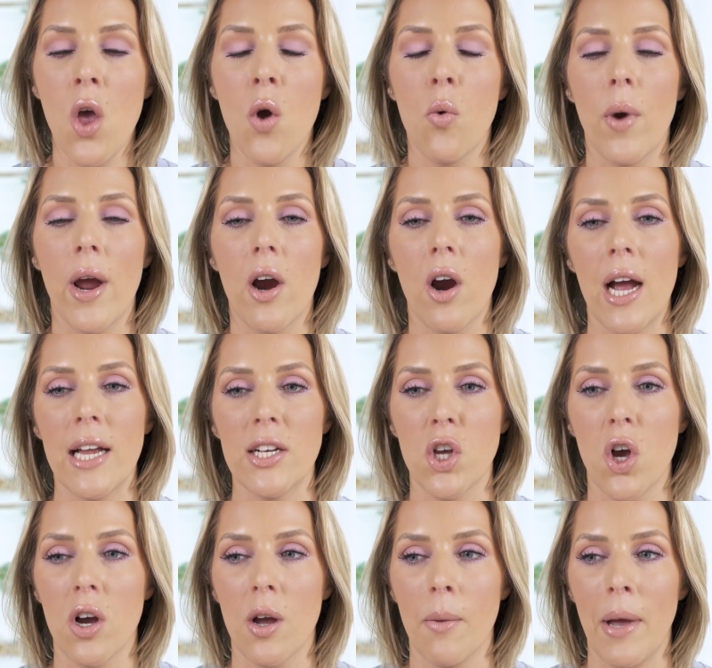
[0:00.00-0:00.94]
where I
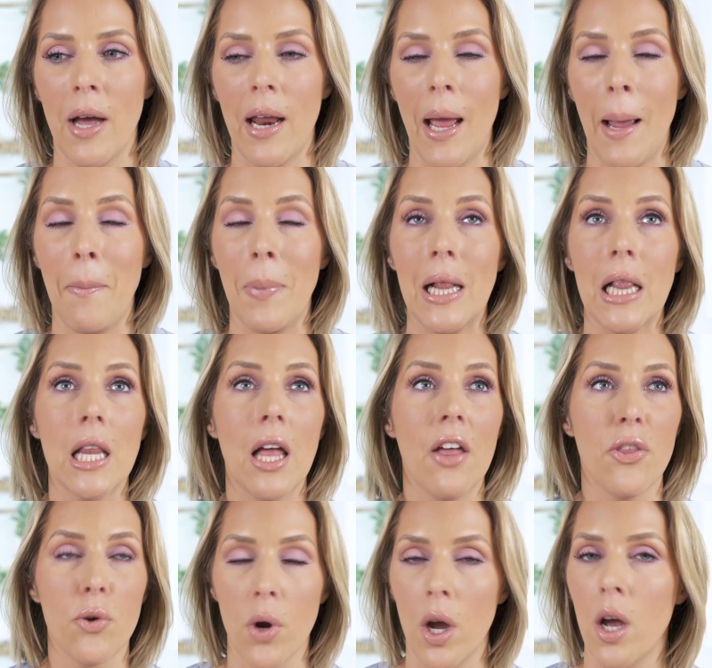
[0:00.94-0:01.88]
talk about a
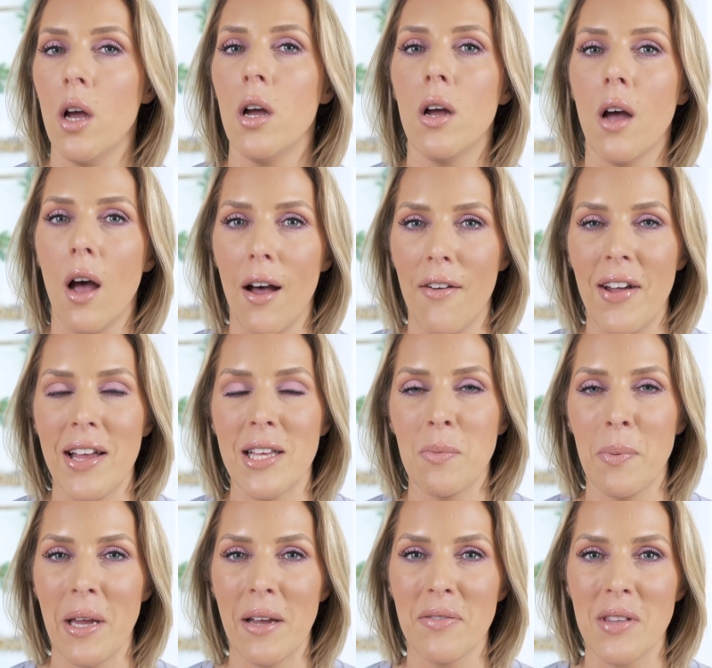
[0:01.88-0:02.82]
plethora of
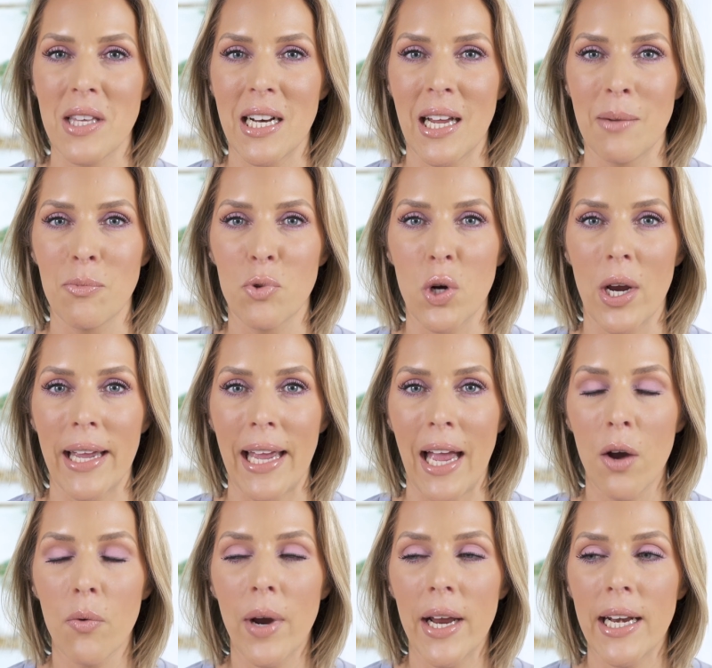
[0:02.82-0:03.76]
SPFs that I'm trying
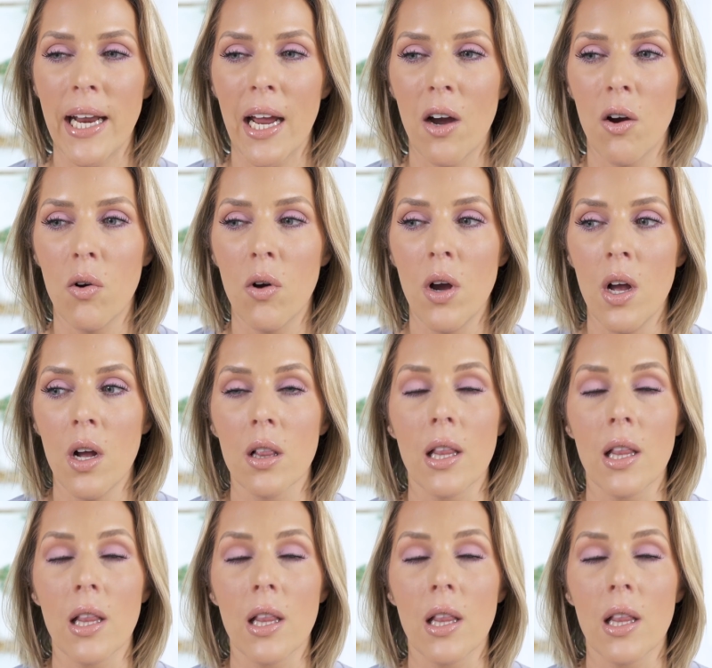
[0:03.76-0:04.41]
out right now,